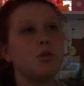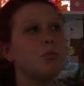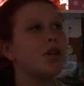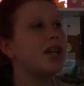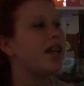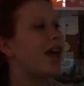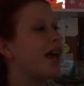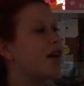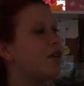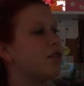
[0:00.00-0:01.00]
put it
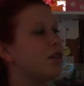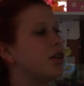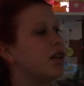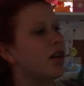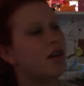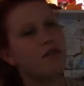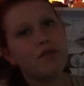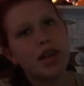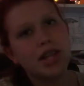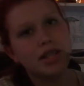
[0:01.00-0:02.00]
down,
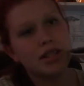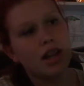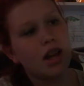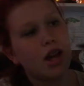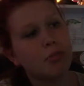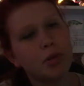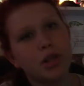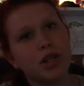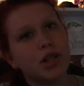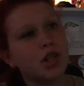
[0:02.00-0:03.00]
face up,
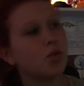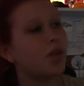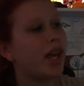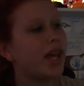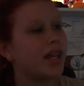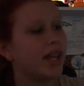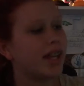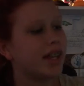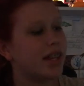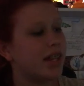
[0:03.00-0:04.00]
or you lay it like
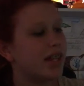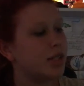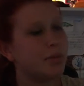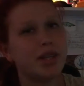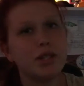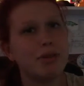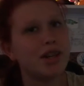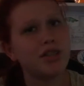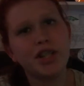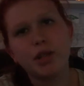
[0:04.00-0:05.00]
this because
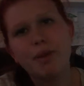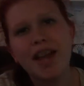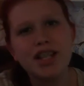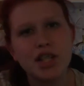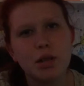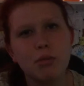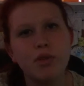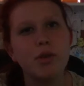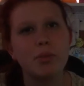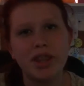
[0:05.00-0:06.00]
apparently your pages aren't
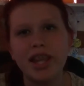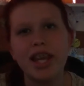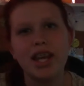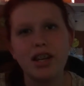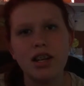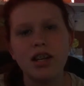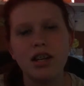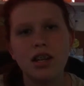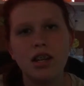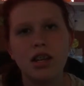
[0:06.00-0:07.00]
moving. But then
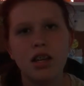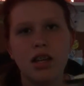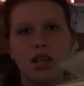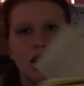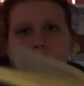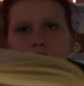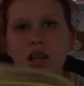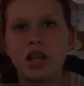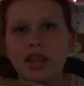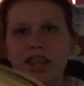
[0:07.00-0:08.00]

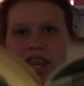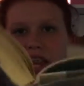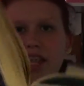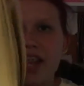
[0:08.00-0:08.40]
this